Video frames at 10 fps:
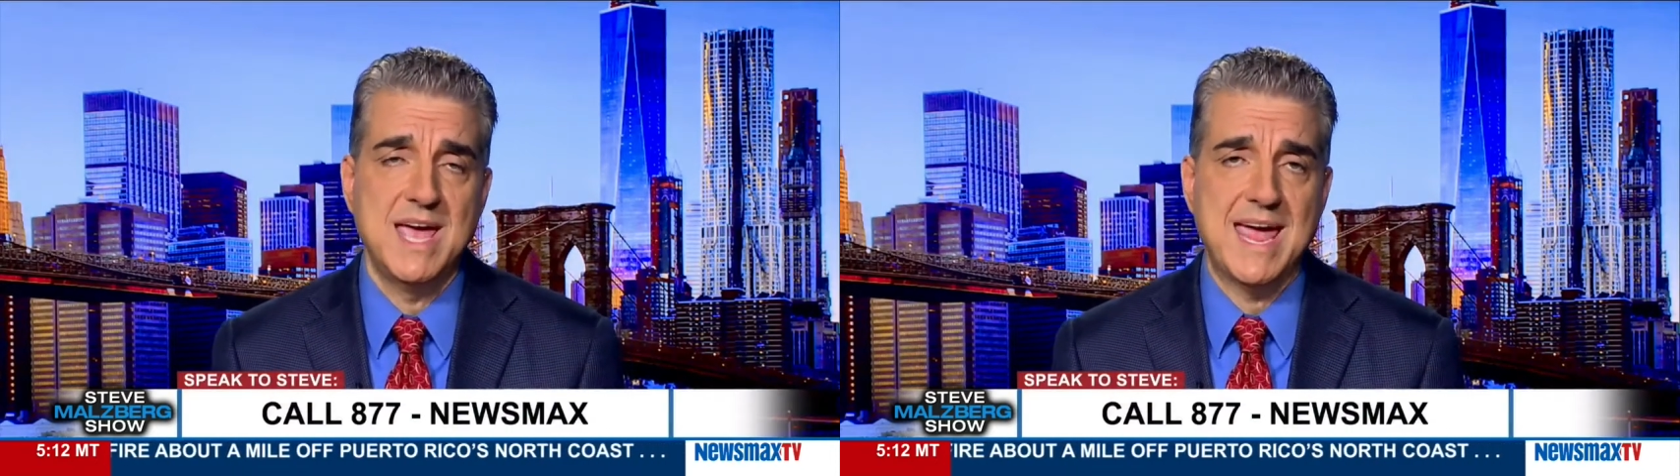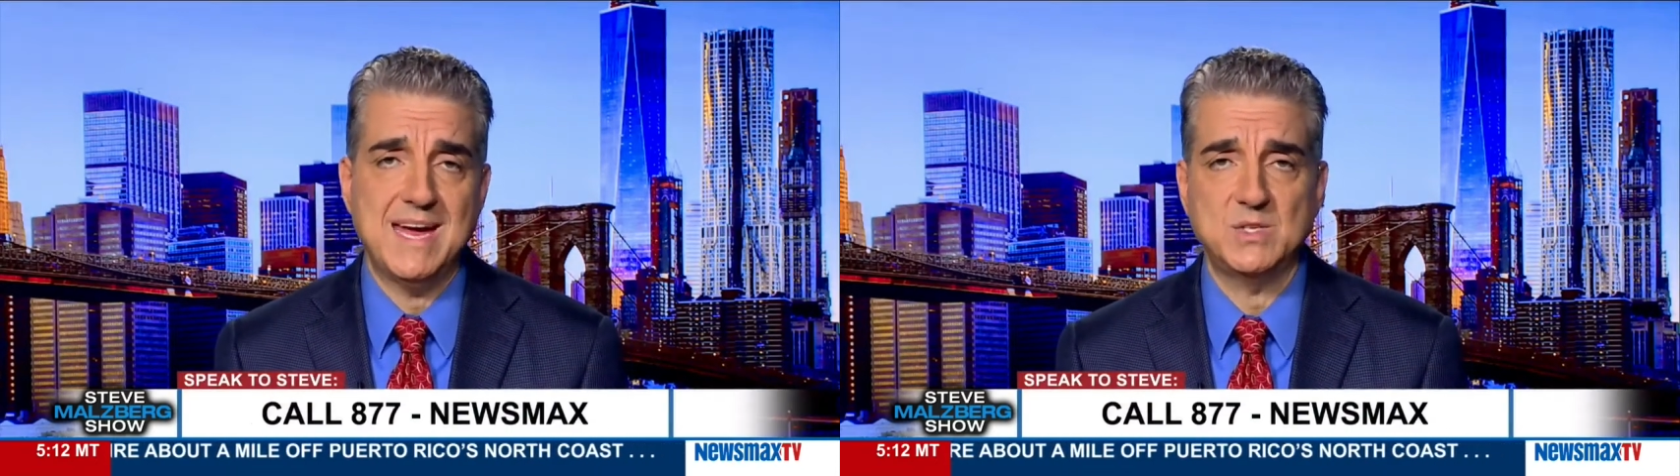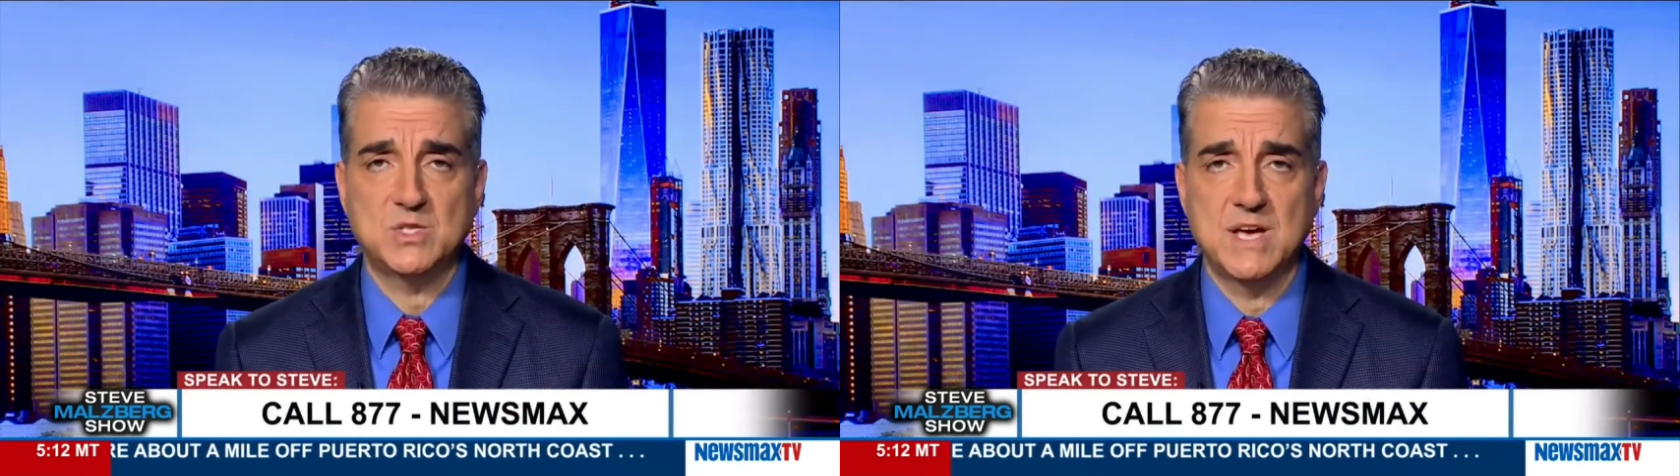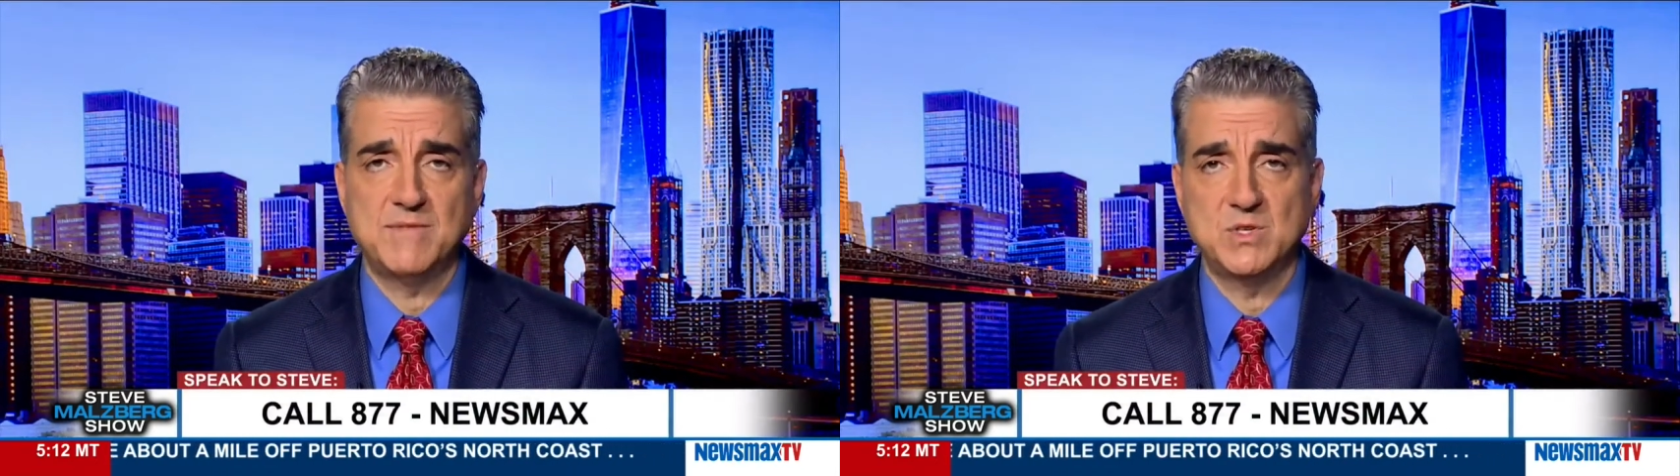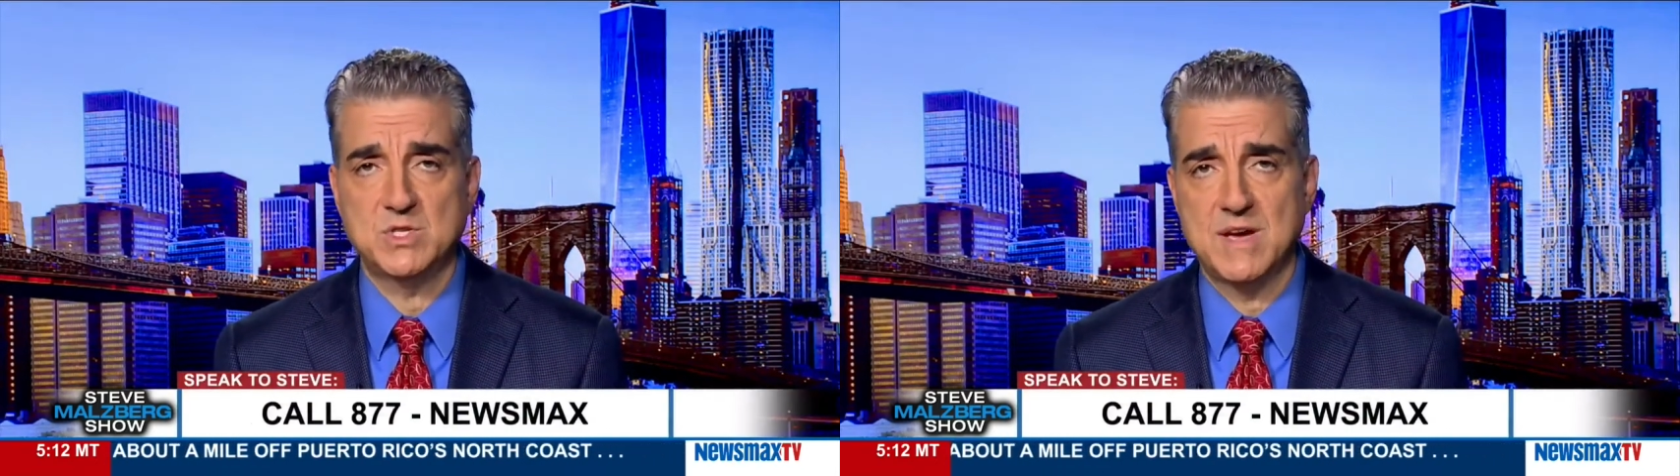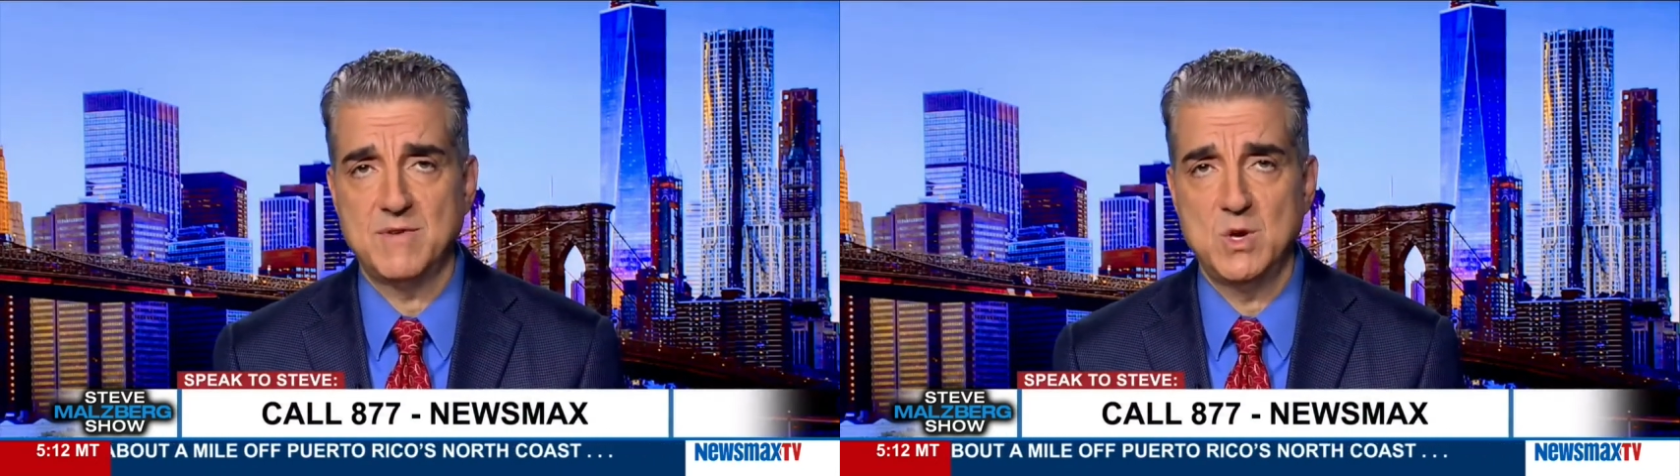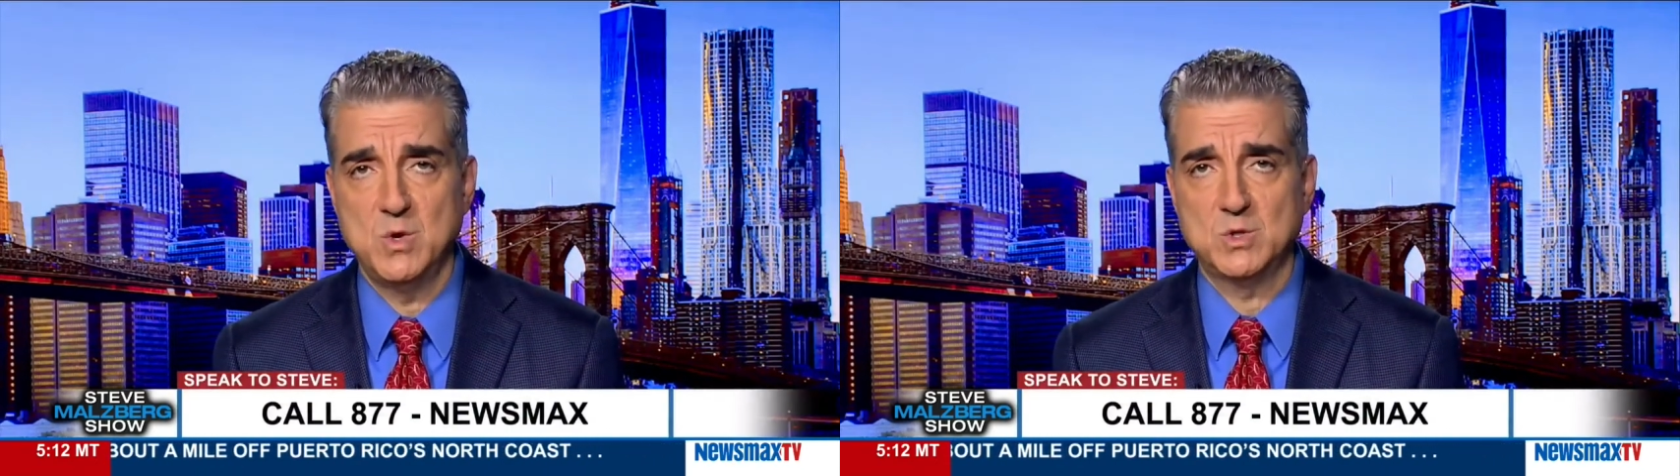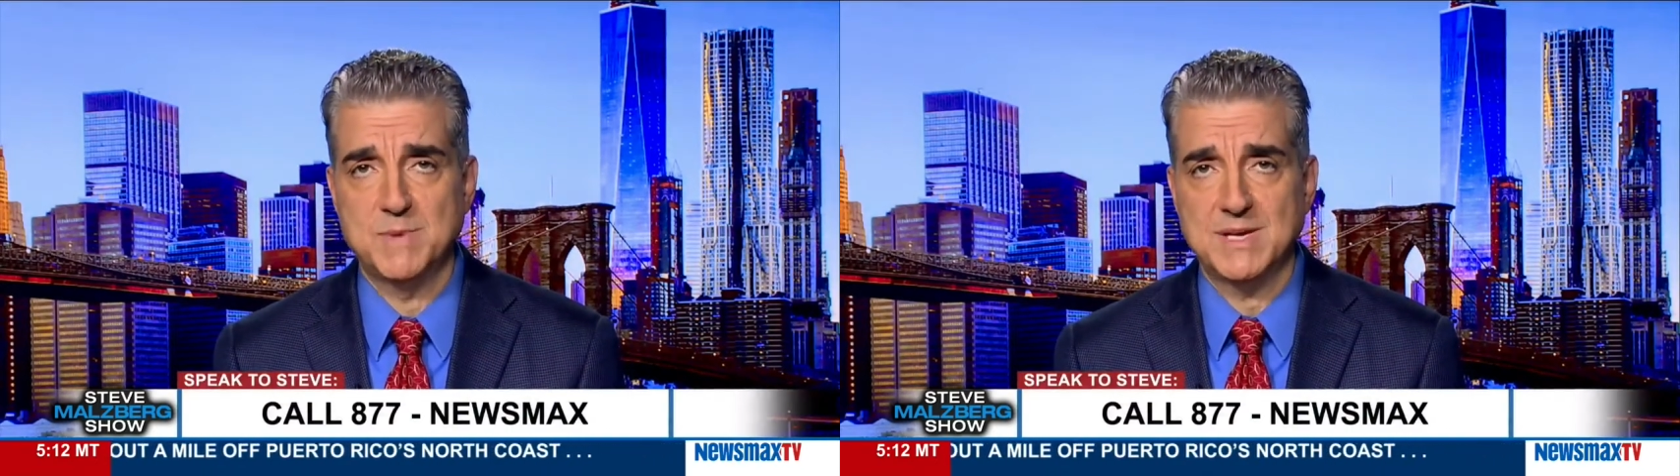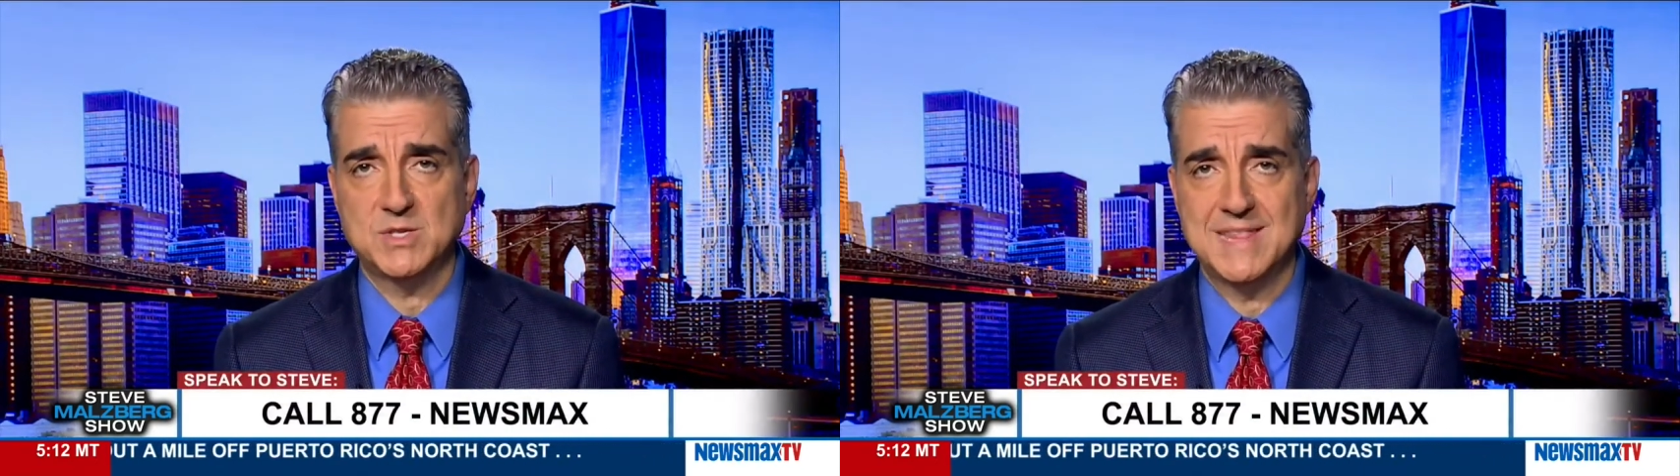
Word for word: 877 Newsmax.